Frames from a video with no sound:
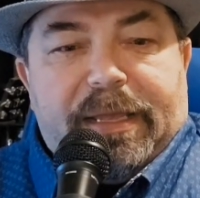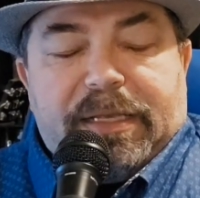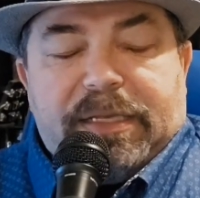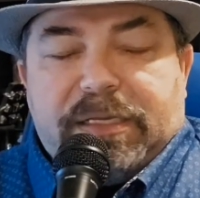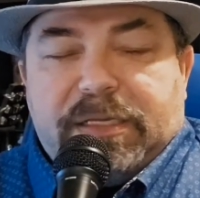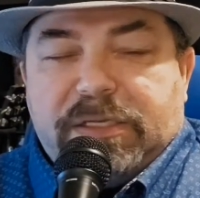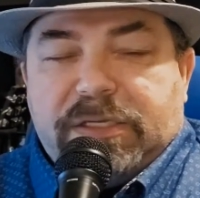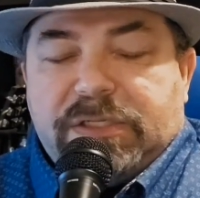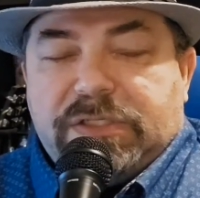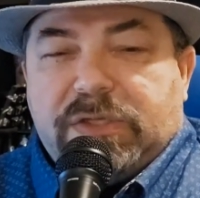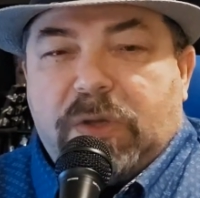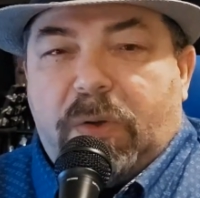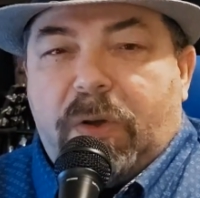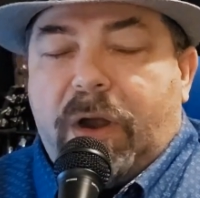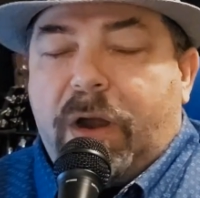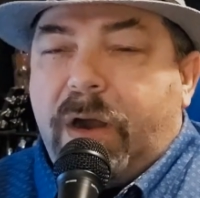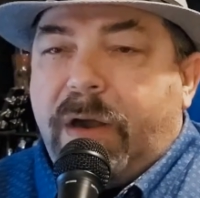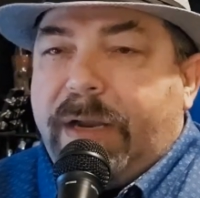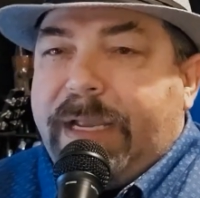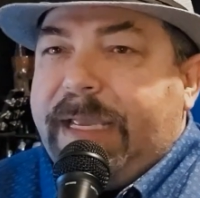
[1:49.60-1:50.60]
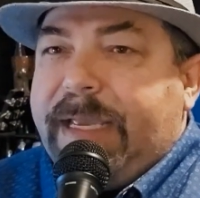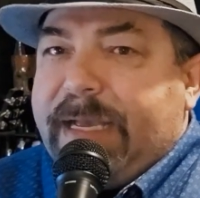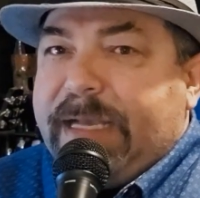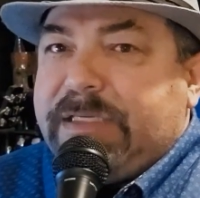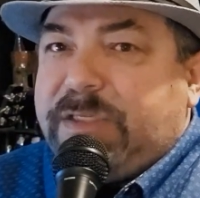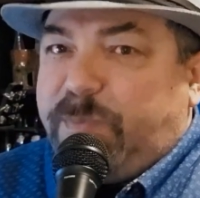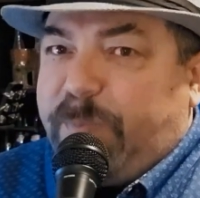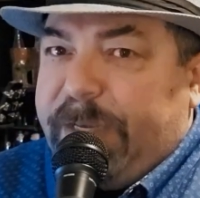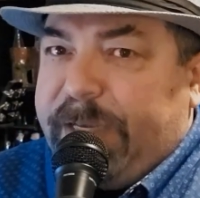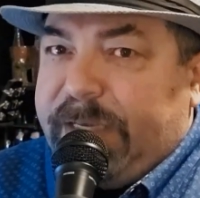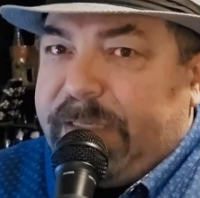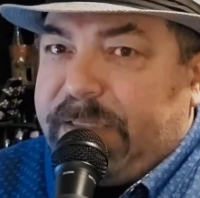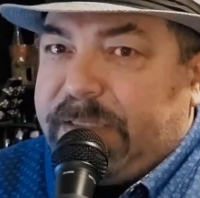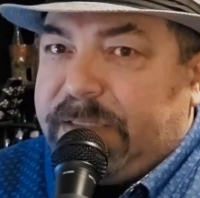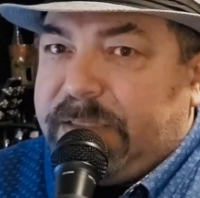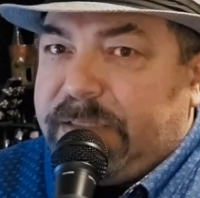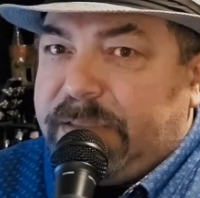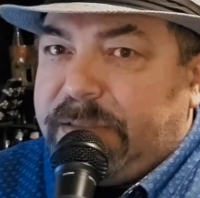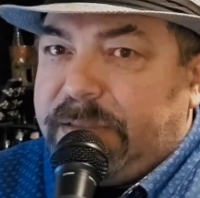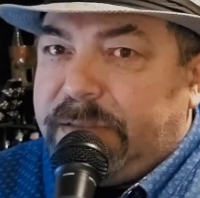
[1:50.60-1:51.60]
So
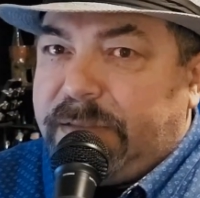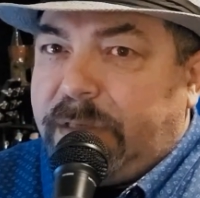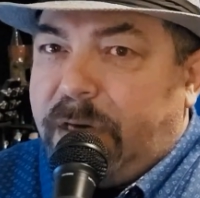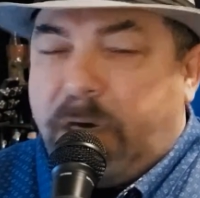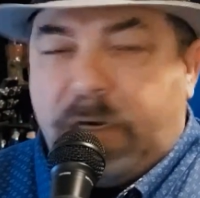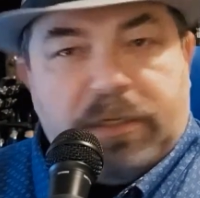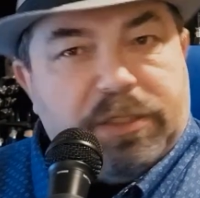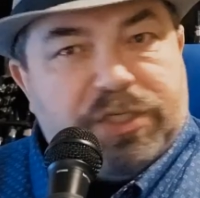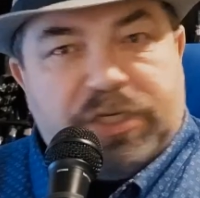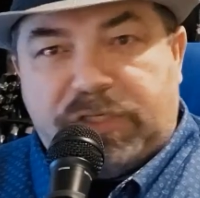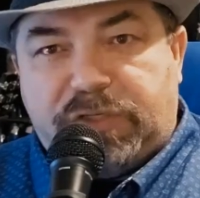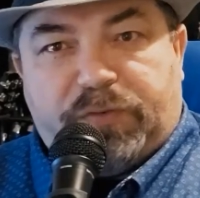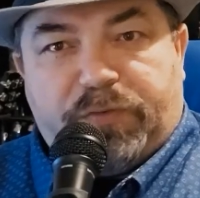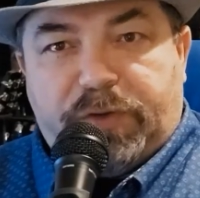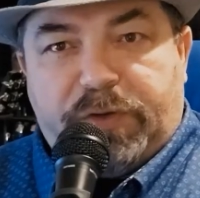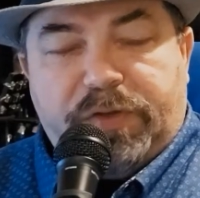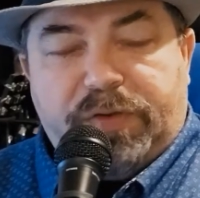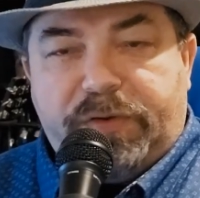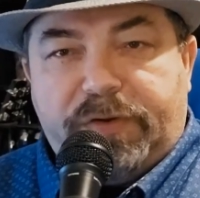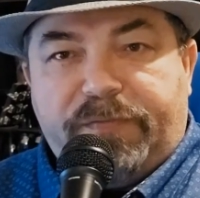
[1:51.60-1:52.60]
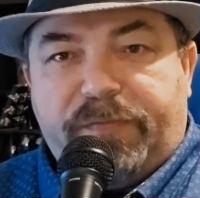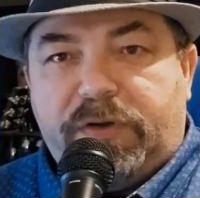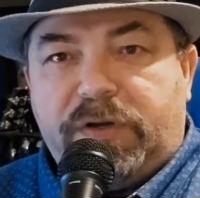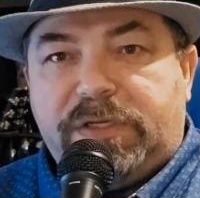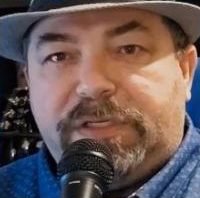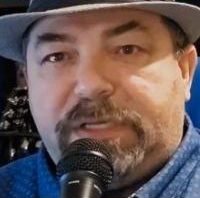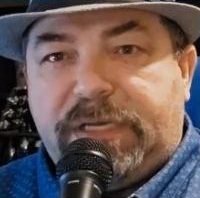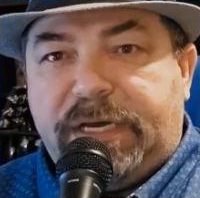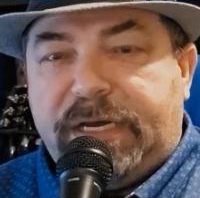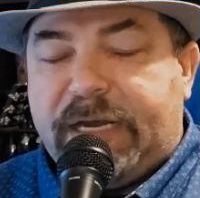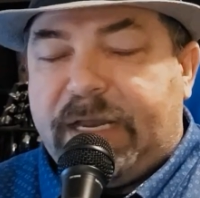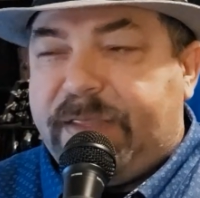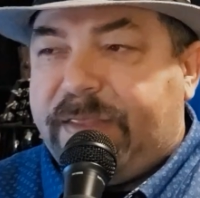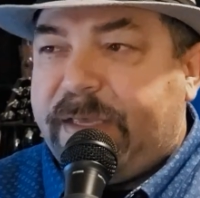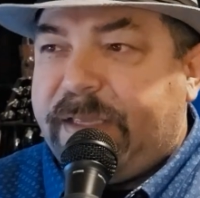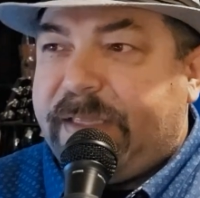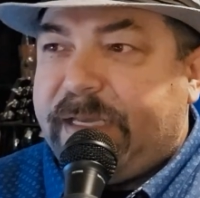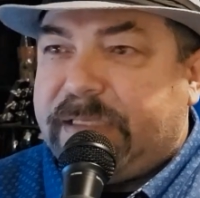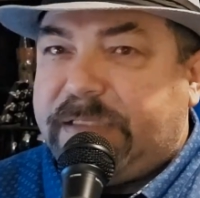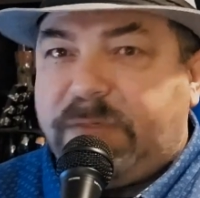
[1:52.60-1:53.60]
RESPs aren't just for university, and I think
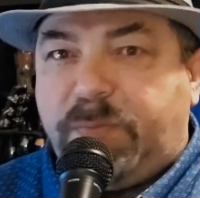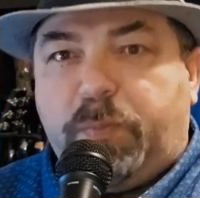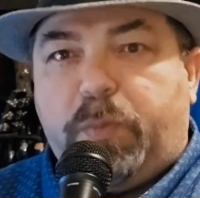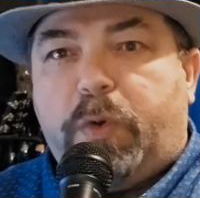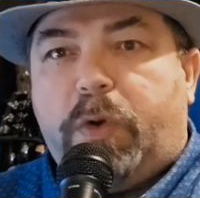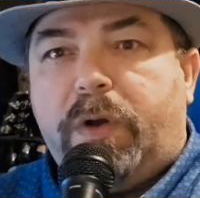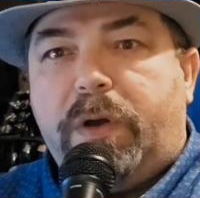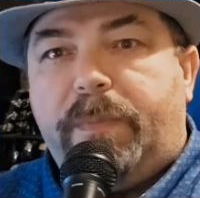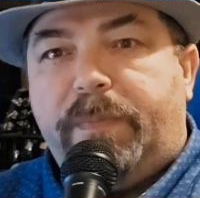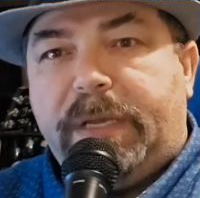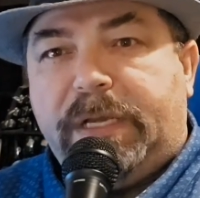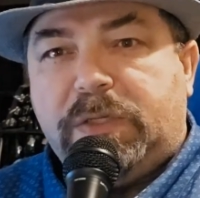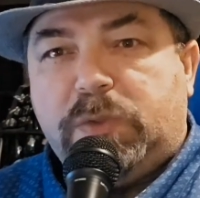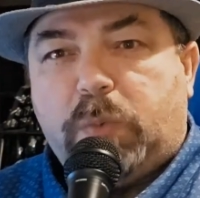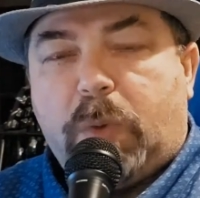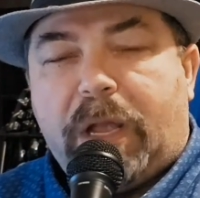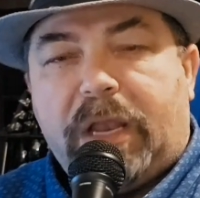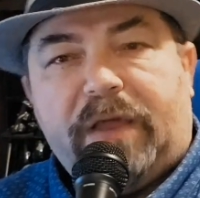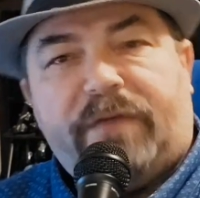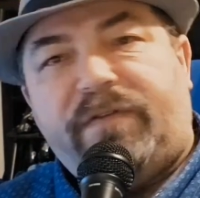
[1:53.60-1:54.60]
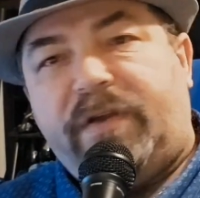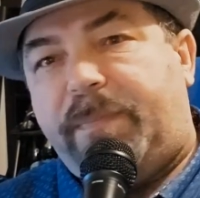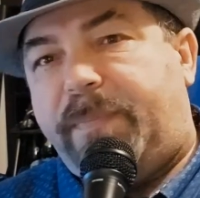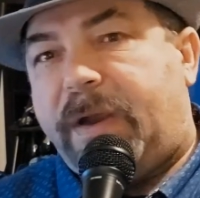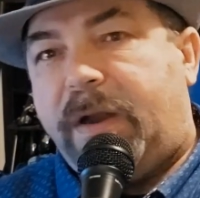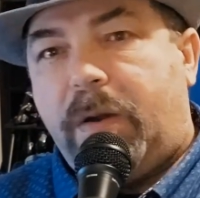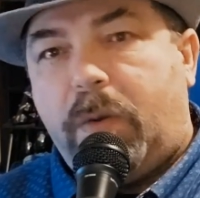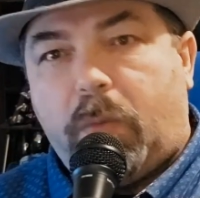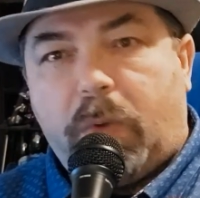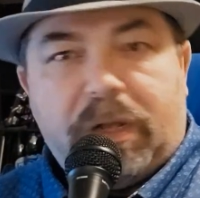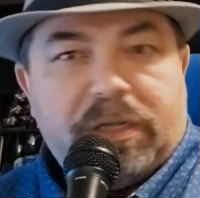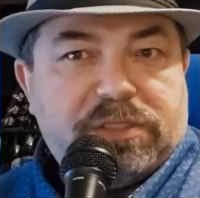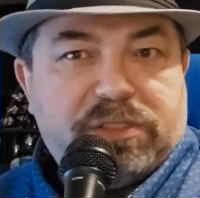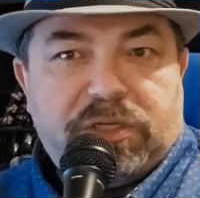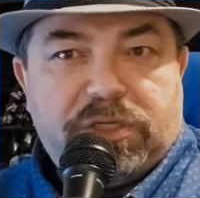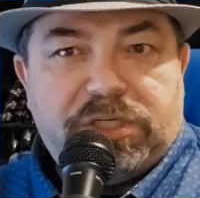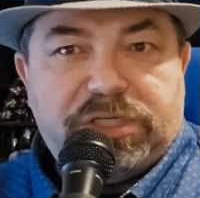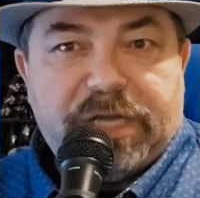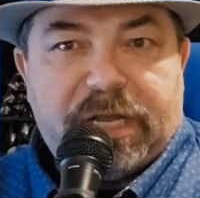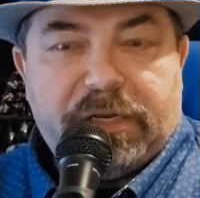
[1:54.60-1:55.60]
that's important because while every parent wants their
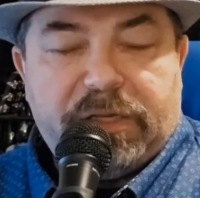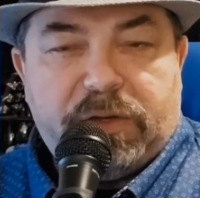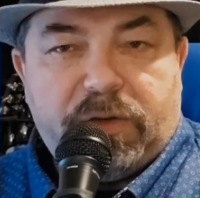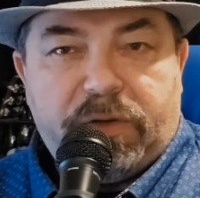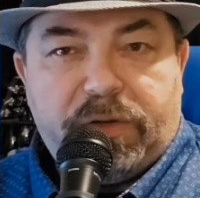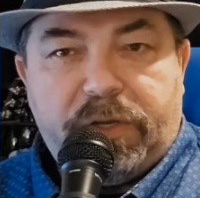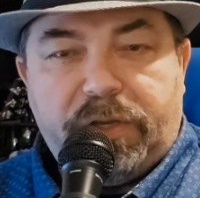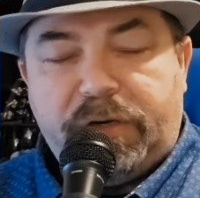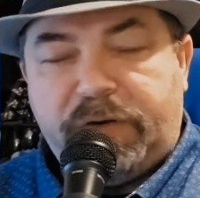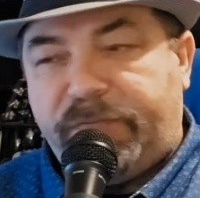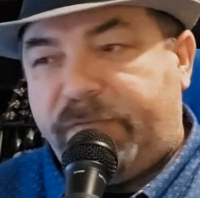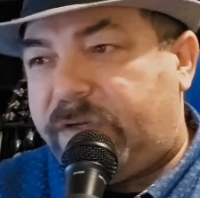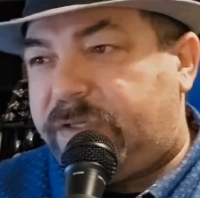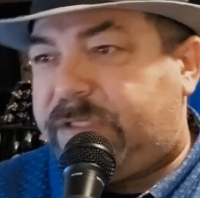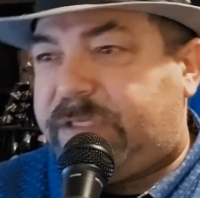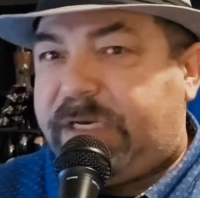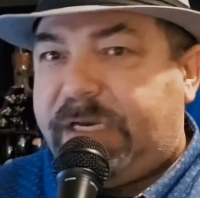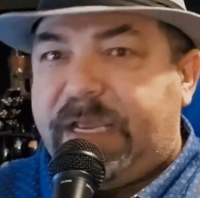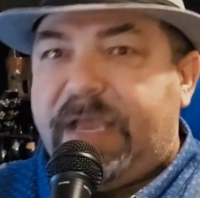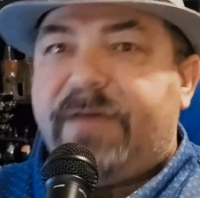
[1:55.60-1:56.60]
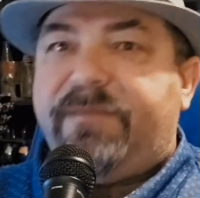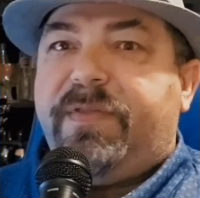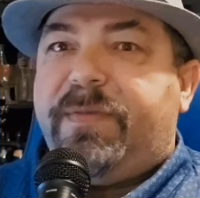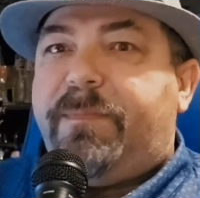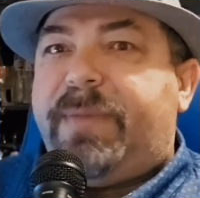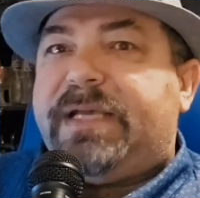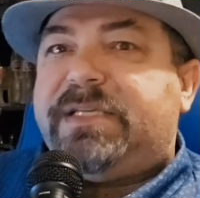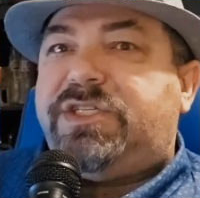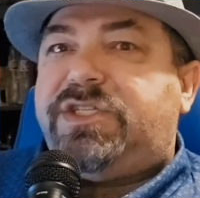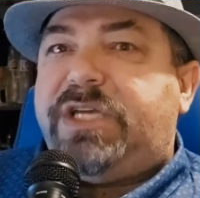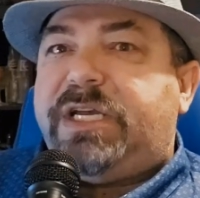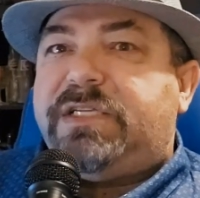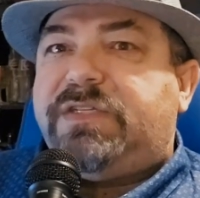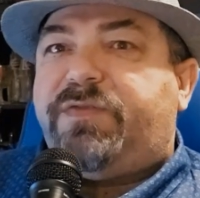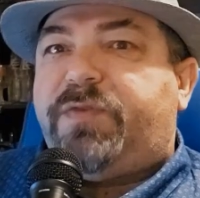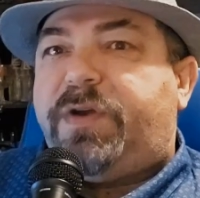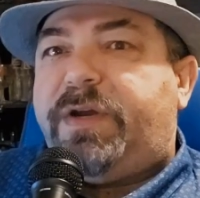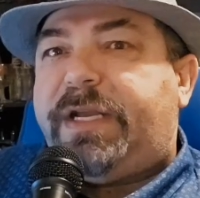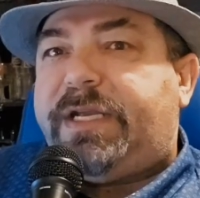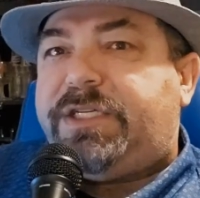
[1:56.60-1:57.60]
child to go to university, have the best chance
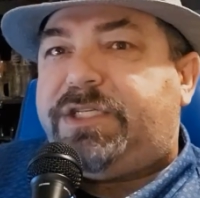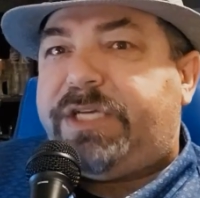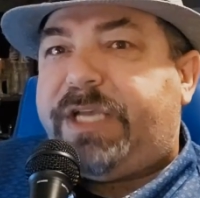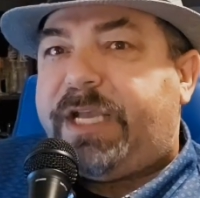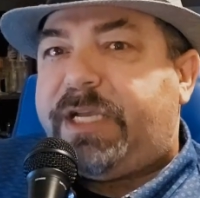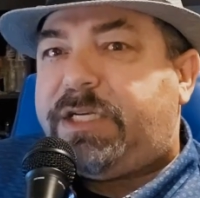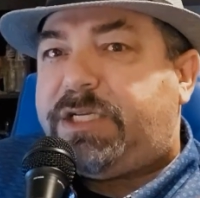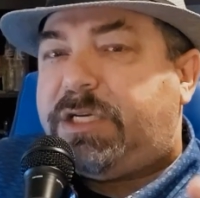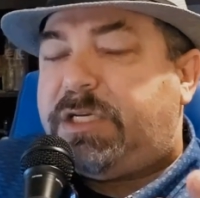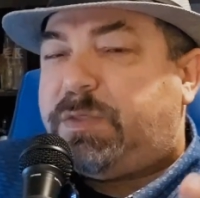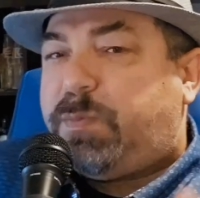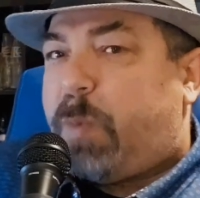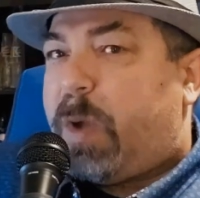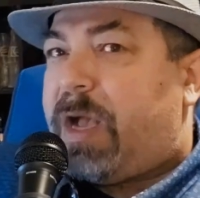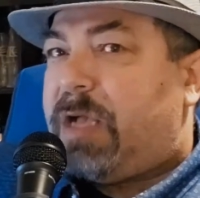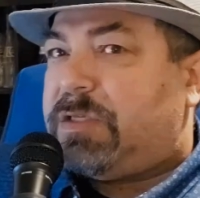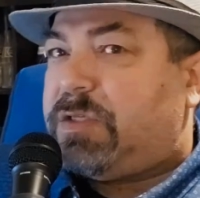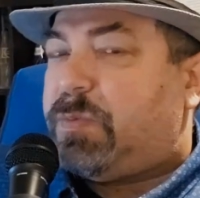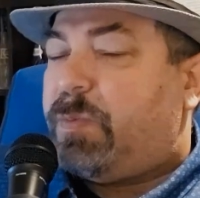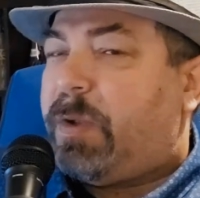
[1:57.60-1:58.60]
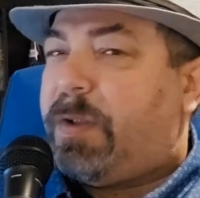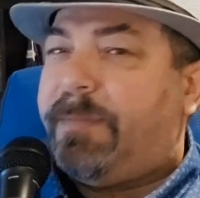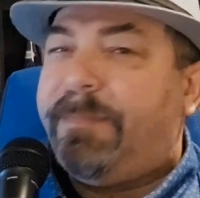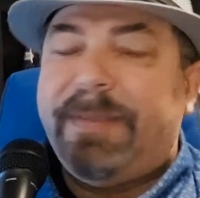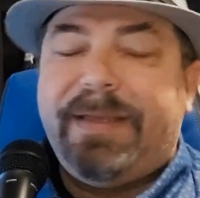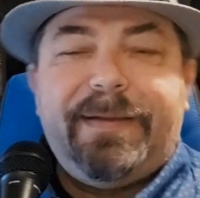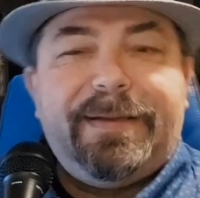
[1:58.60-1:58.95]
for an education as possible,